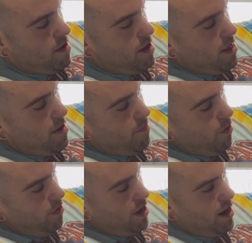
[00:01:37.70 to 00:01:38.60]
and then
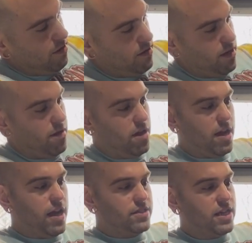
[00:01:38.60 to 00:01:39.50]
pull it out
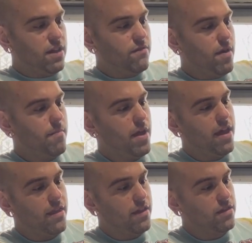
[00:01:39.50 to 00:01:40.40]
outside the rim,
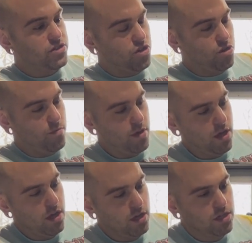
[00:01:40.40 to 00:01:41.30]
and then the tube
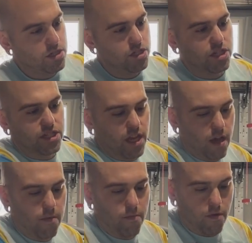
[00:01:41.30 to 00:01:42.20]
should just
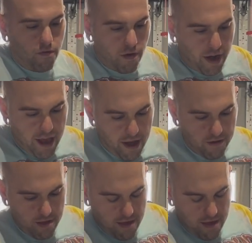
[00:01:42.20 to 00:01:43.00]
come right out.